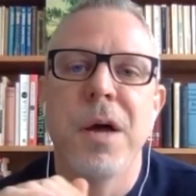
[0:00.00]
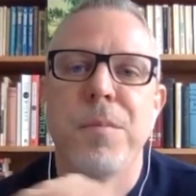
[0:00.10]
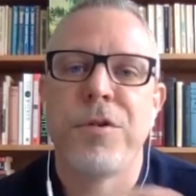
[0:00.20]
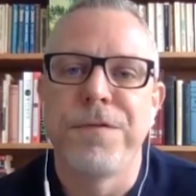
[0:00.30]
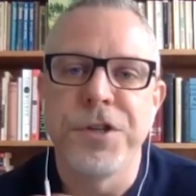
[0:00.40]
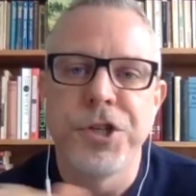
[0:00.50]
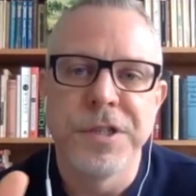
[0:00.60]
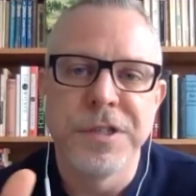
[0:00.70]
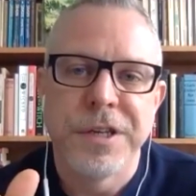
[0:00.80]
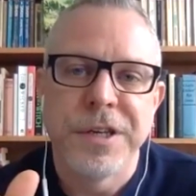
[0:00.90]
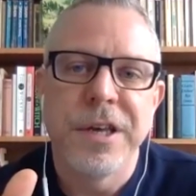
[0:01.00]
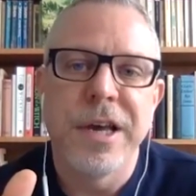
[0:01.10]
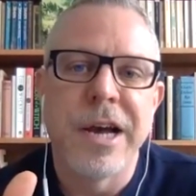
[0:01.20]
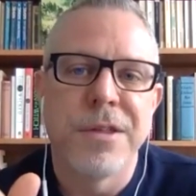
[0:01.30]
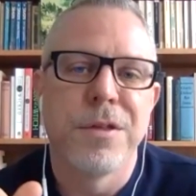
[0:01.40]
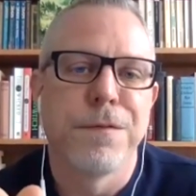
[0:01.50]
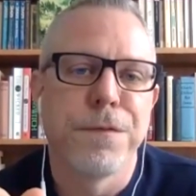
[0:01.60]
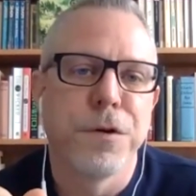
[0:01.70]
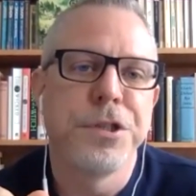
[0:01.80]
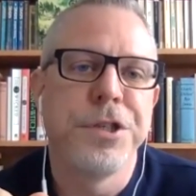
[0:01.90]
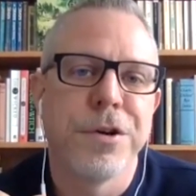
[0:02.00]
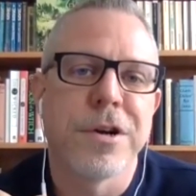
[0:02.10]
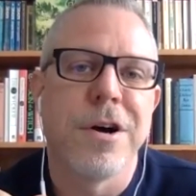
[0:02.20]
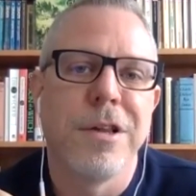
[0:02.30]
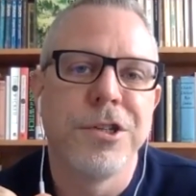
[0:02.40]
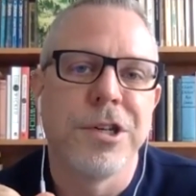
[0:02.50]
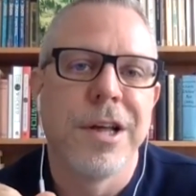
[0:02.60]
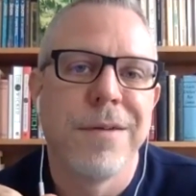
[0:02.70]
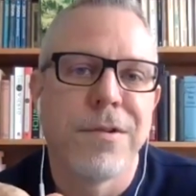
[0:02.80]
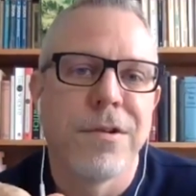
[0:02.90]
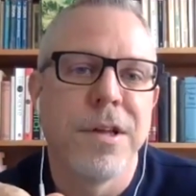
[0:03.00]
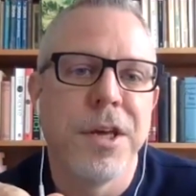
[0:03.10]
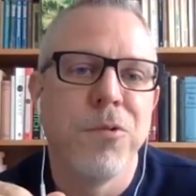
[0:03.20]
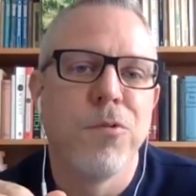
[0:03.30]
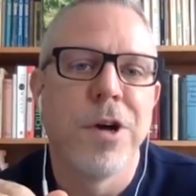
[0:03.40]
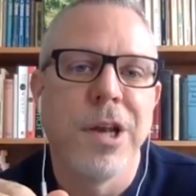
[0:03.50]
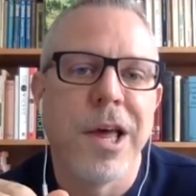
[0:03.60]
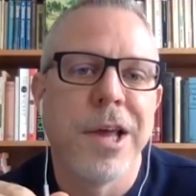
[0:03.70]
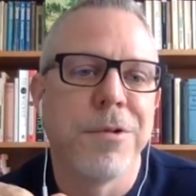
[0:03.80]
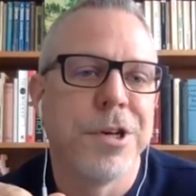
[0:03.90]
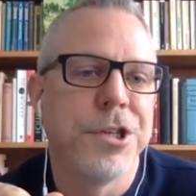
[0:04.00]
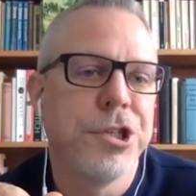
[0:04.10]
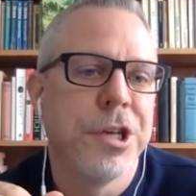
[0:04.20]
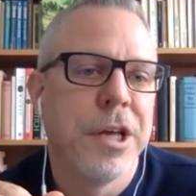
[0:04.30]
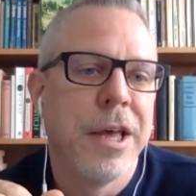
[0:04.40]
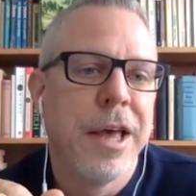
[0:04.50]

proficiency at the first-year college level in one language,